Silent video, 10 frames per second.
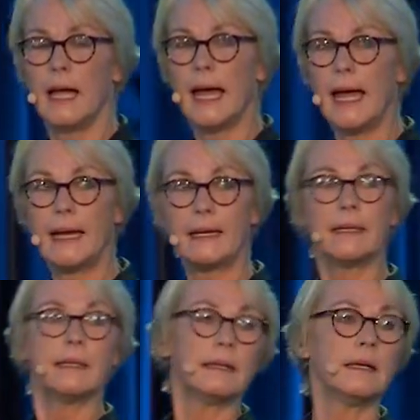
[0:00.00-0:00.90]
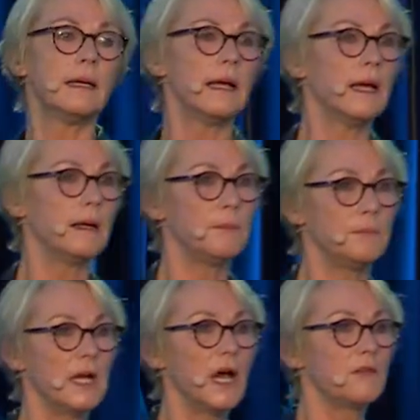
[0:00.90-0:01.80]
and
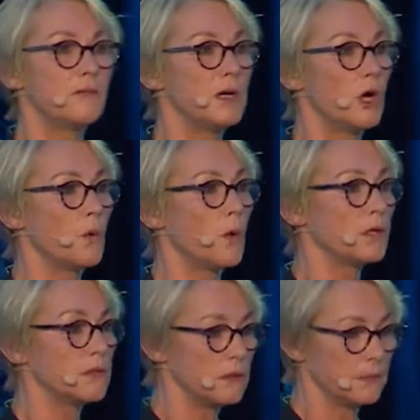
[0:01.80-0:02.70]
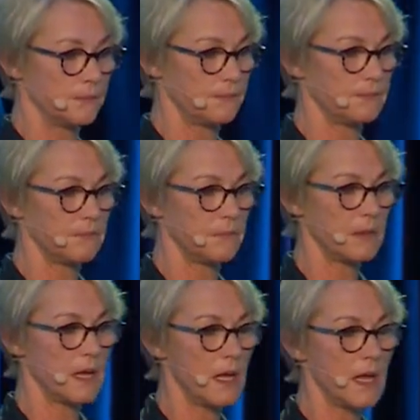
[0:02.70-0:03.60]
life below water,
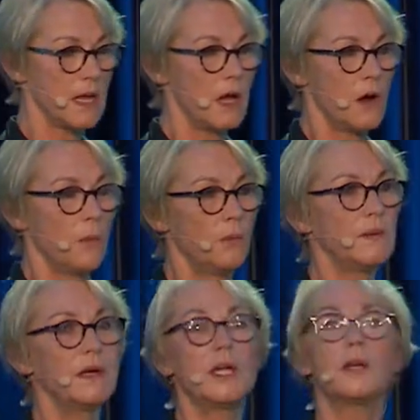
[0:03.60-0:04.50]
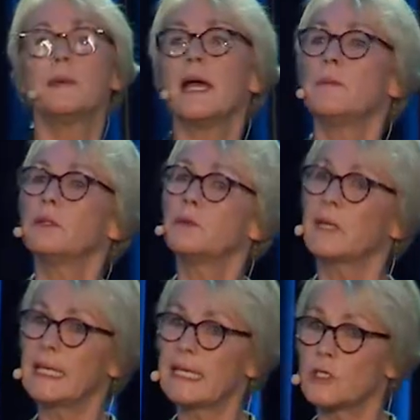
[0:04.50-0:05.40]
we will not be able to
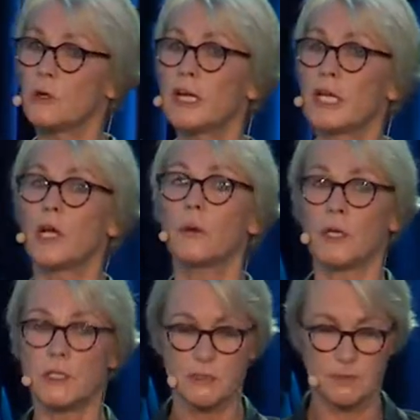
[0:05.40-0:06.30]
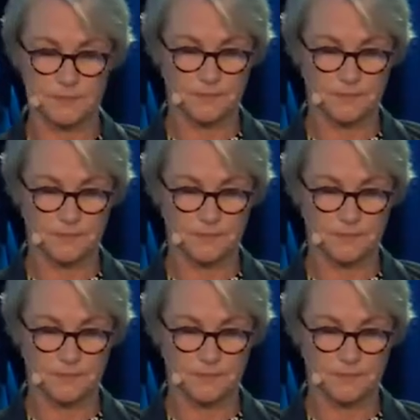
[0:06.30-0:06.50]
reach all the other ones.